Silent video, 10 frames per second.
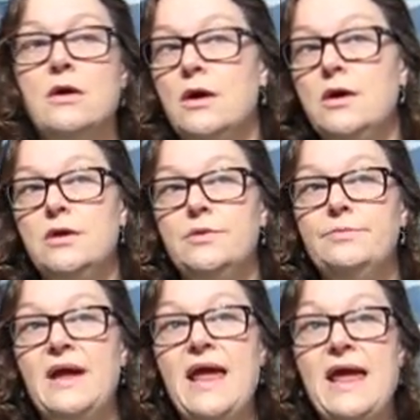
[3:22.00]

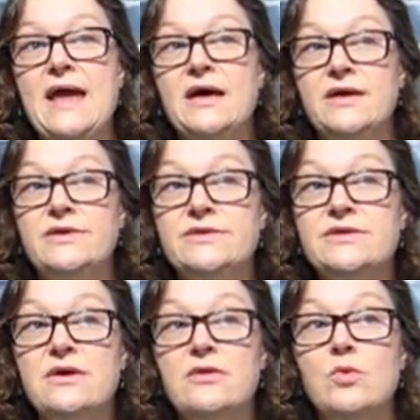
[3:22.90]
And
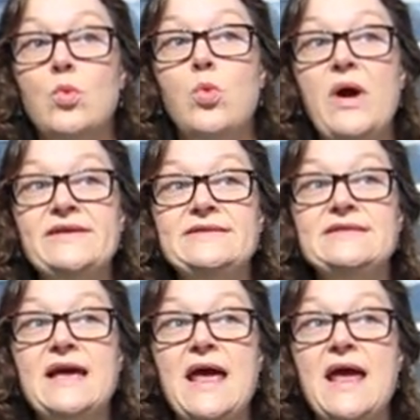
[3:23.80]

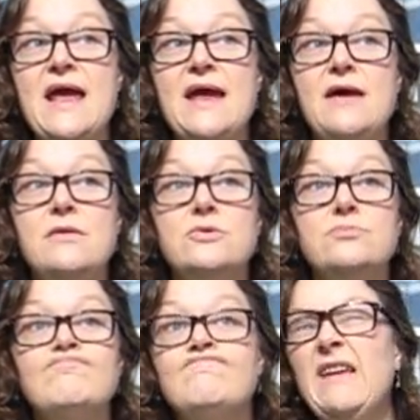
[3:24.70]
Wednesday
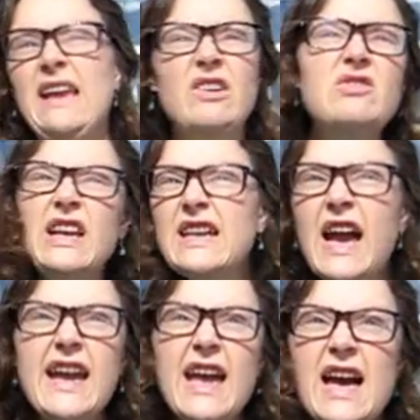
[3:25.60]
evening,
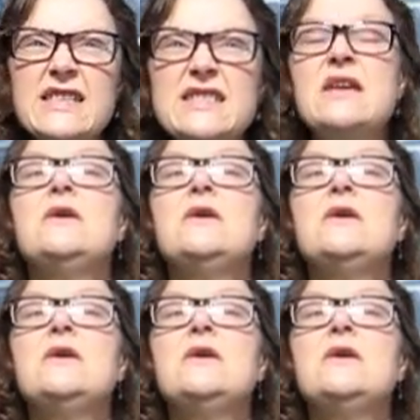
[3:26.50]
I guess,